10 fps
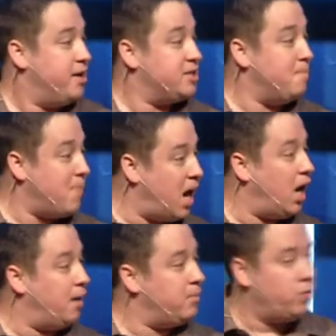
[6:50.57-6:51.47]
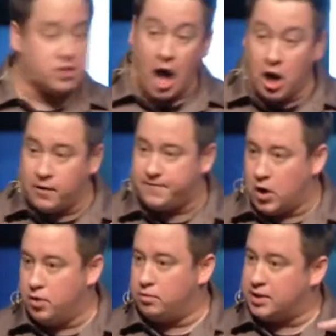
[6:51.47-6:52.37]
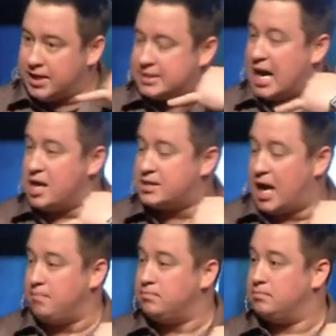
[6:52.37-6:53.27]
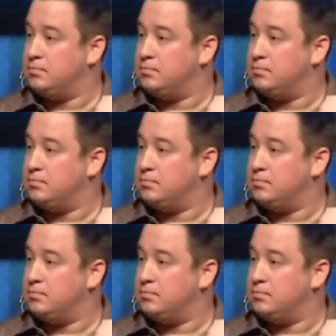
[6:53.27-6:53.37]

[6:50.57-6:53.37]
The mom was on her phone the entire time